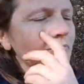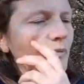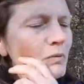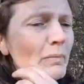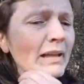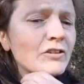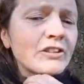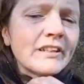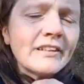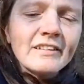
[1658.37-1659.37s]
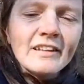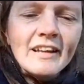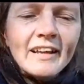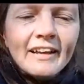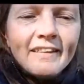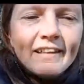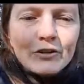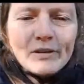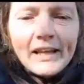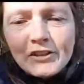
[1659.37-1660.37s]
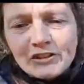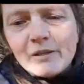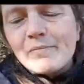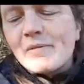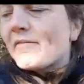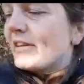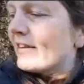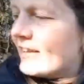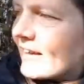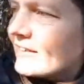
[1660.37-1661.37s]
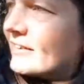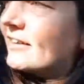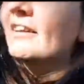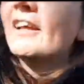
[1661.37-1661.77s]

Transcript: We mentioned the interrelationships, everything's connected.